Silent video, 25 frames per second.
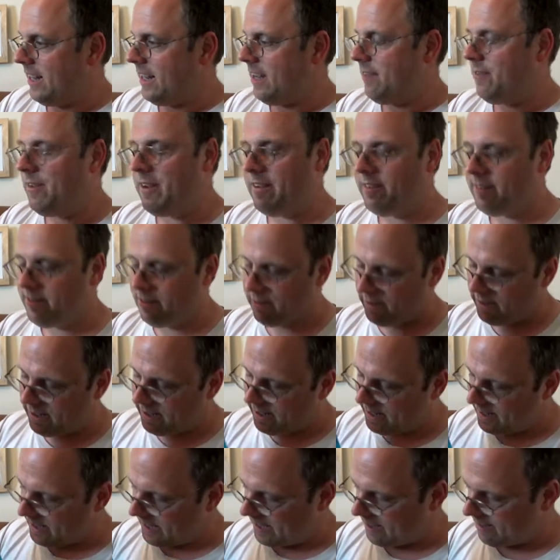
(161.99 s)
various other
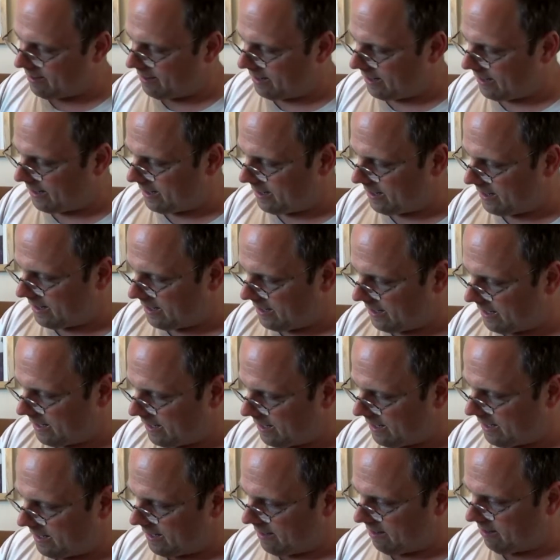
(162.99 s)
classic,
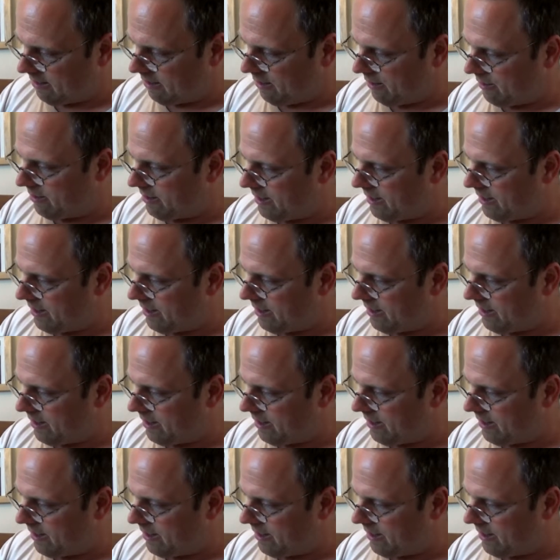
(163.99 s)
that's Luke